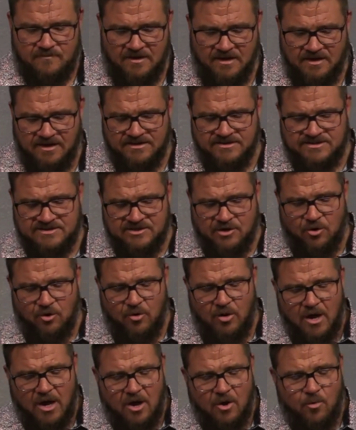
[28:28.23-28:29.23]
And
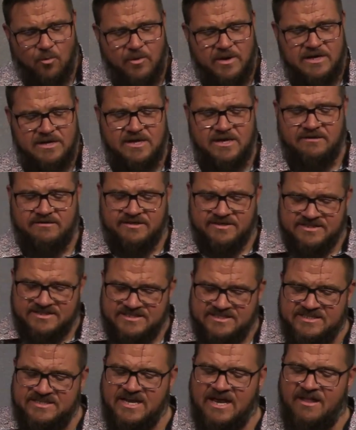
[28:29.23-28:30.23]
so we need to
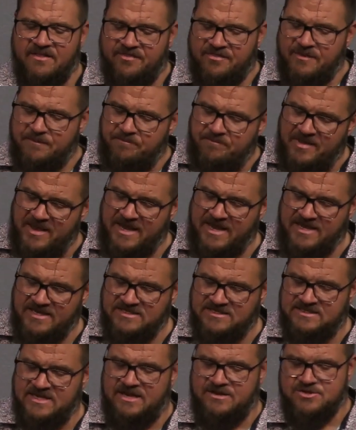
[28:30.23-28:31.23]
set the
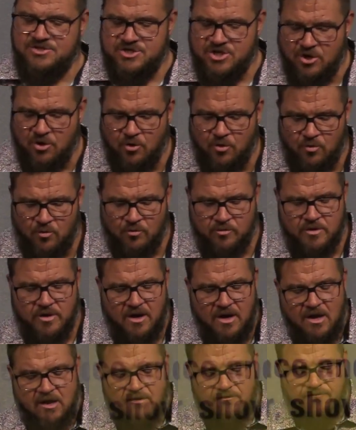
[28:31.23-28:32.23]
pace and tone
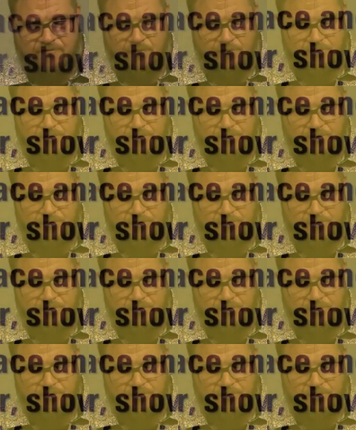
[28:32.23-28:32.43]
for